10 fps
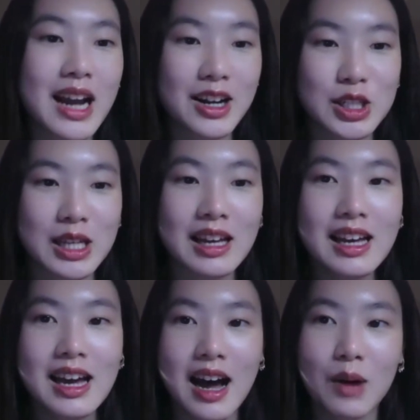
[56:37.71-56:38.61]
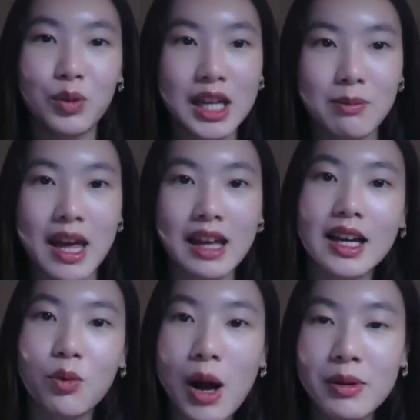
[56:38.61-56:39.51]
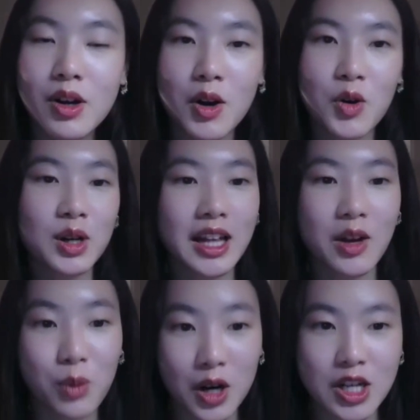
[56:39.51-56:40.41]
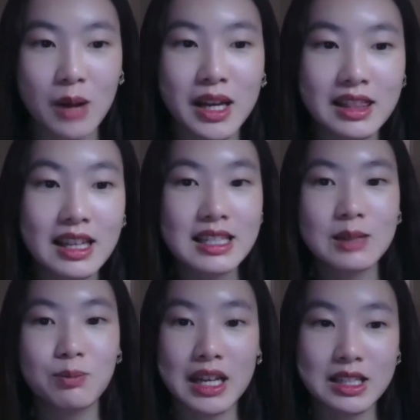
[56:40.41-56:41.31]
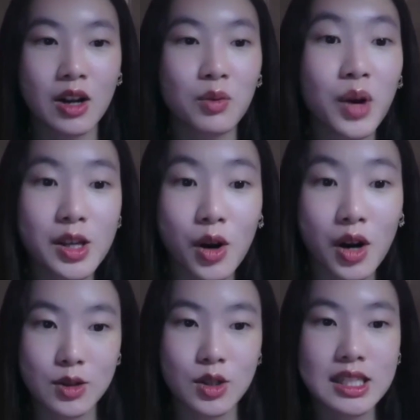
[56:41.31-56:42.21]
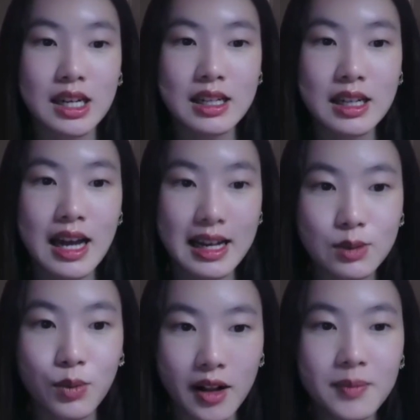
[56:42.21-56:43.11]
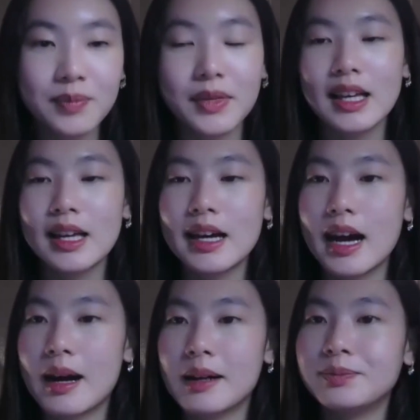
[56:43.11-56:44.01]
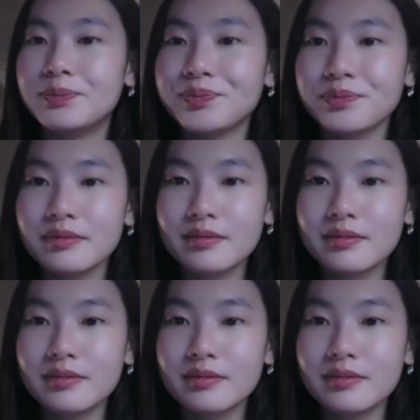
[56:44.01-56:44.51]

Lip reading: Actually, we can make like a webinar or like workshop like this based on what you're interested in as well. Um,